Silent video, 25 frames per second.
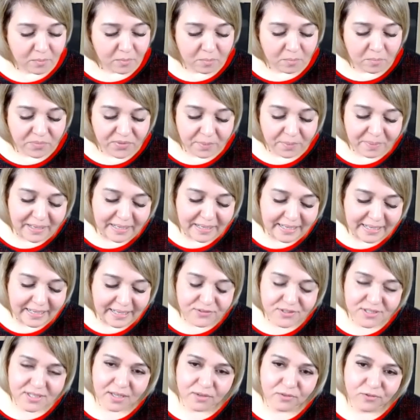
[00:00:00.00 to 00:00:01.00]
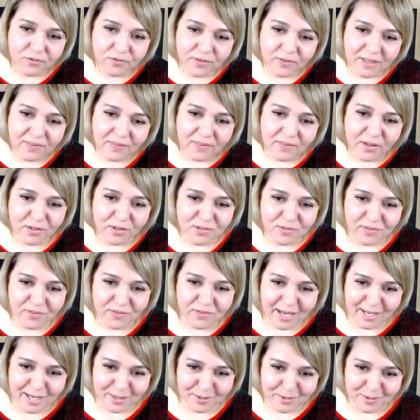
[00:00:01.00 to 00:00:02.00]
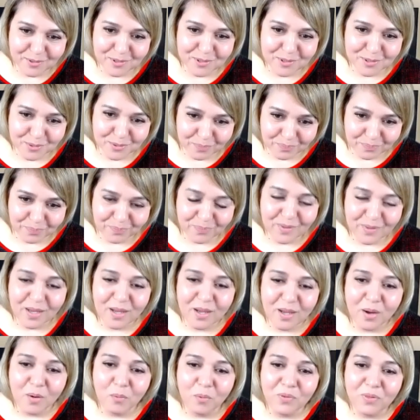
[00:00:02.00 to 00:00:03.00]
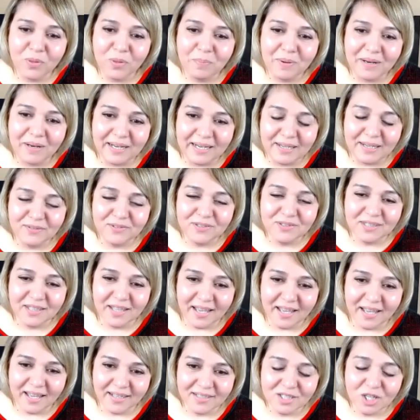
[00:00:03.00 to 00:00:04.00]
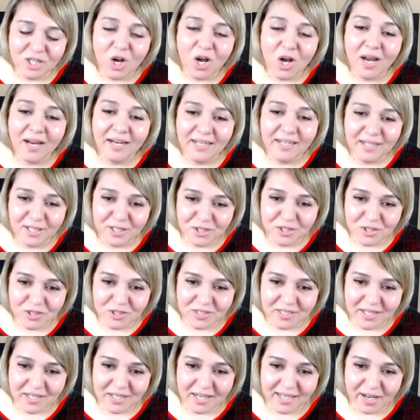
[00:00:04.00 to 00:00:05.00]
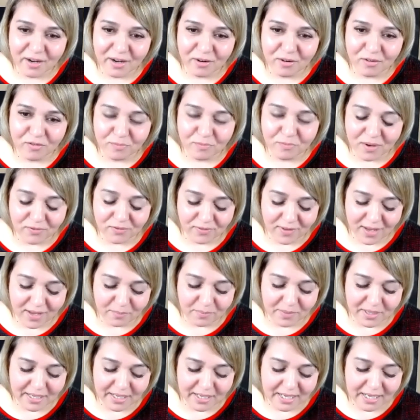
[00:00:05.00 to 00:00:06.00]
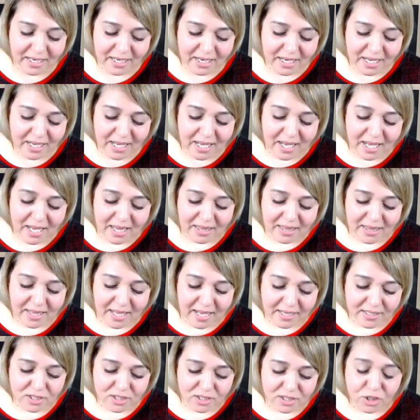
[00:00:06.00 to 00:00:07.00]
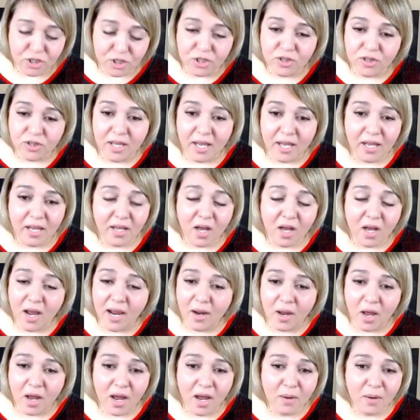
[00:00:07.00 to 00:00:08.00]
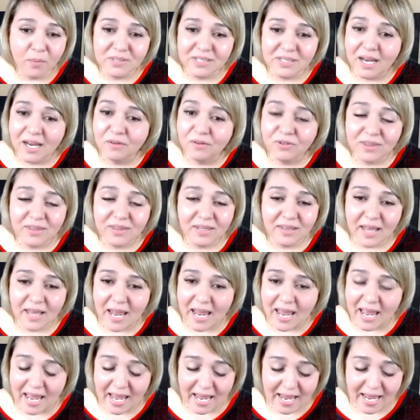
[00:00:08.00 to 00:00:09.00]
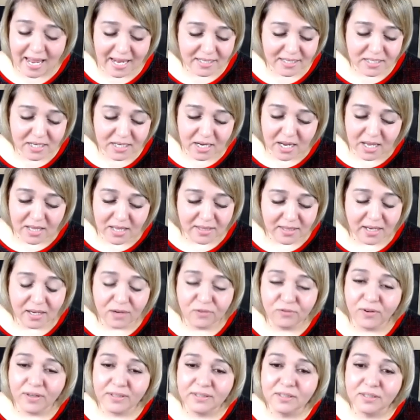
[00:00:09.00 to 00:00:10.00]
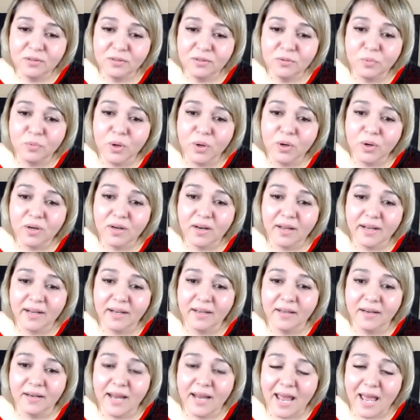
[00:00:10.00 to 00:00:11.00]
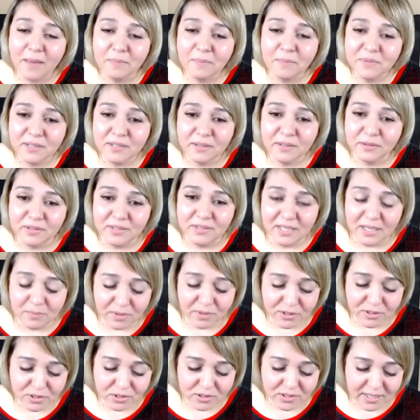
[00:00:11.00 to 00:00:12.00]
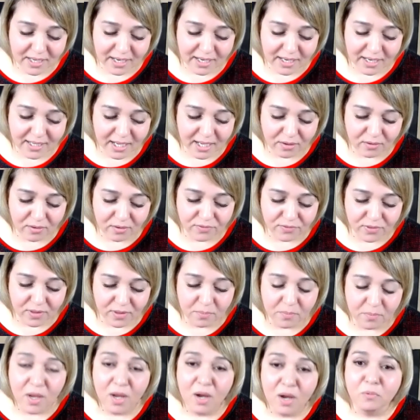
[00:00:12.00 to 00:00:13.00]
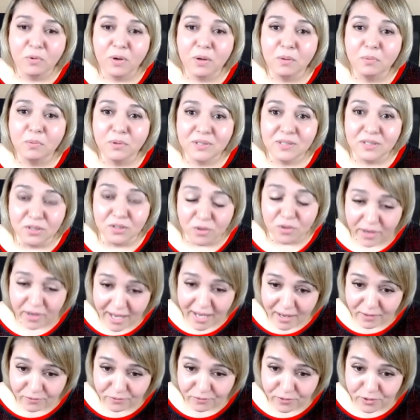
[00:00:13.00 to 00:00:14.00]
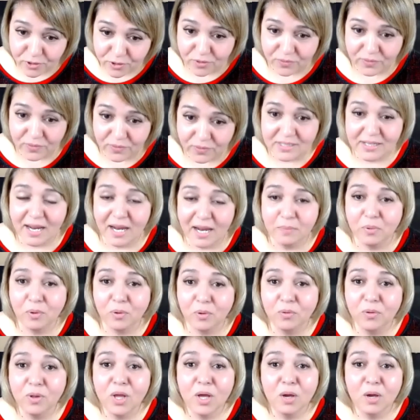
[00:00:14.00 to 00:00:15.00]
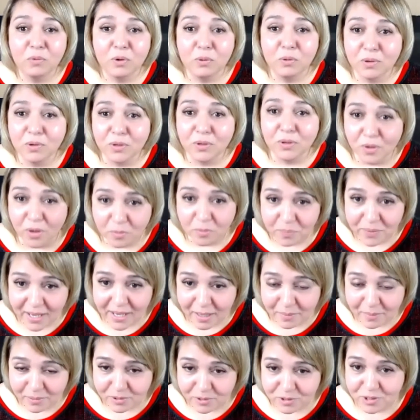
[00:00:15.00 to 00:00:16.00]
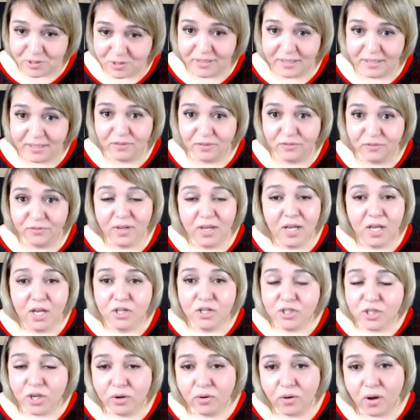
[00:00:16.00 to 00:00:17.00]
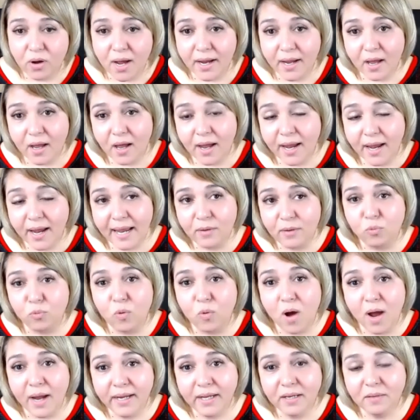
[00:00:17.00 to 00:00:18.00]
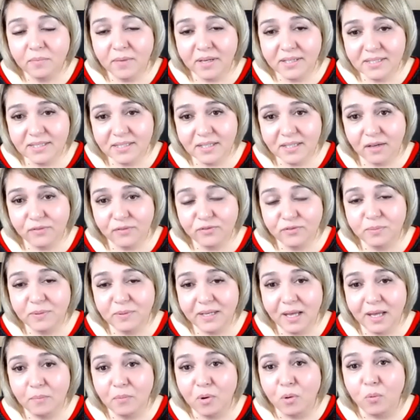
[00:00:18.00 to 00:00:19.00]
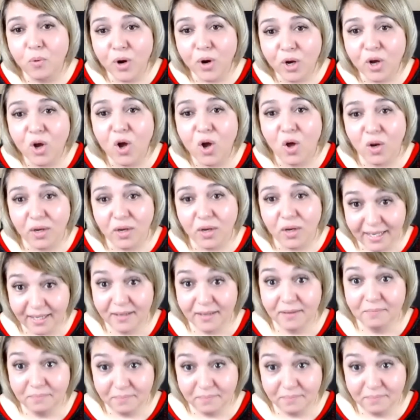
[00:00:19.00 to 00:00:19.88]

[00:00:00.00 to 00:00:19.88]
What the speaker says: The beliefs that fed those values were the beliefs that I needed to take care of my family, that I was everything they had, that if I didn't work like an absolute demon to take care of them, we would not have food on the table, we would not be able to live. So I had wired myself to become a workaholic.